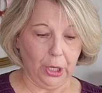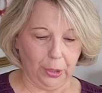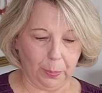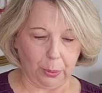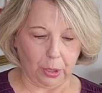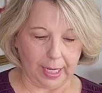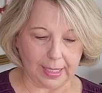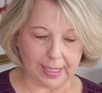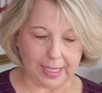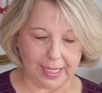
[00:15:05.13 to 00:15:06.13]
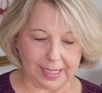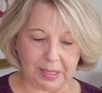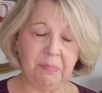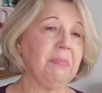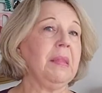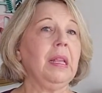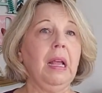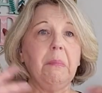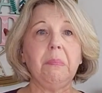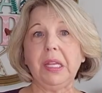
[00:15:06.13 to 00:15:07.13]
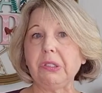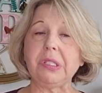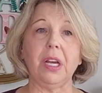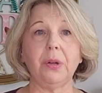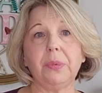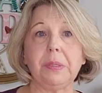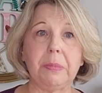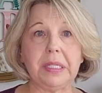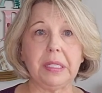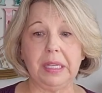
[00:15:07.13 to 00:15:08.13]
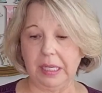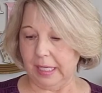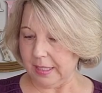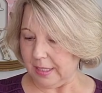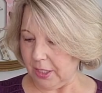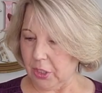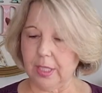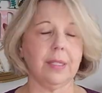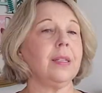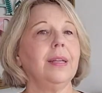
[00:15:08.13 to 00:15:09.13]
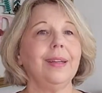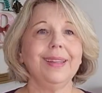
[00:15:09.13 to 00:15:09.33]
good price because they just thought it was miscellaneous dishes.